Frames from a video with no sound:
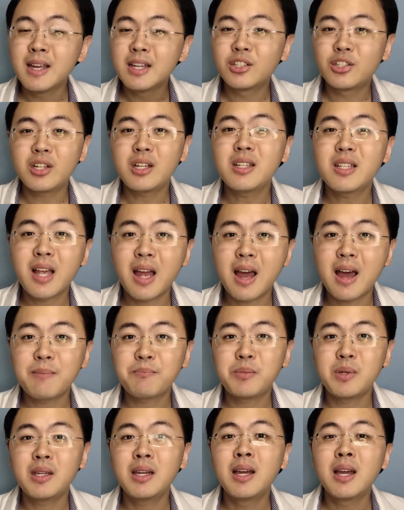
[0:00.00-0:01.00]
She's
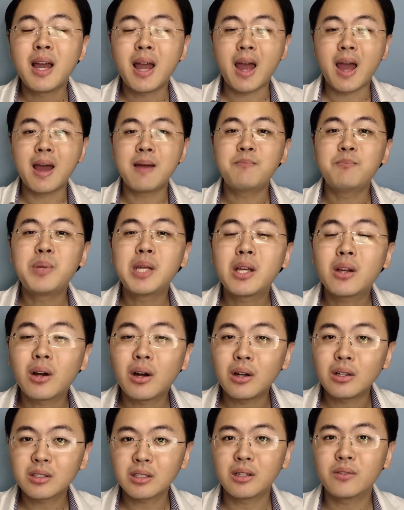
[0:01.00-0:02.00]
happy, and
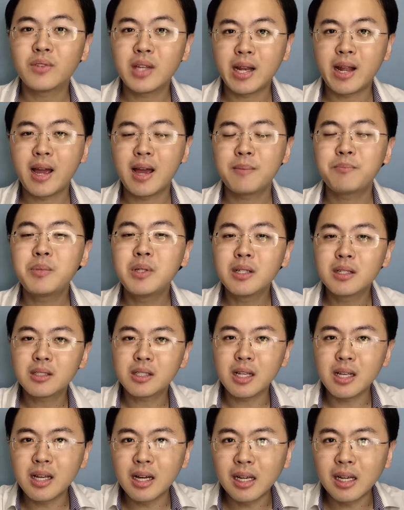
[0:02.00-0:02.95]
because of that happiness,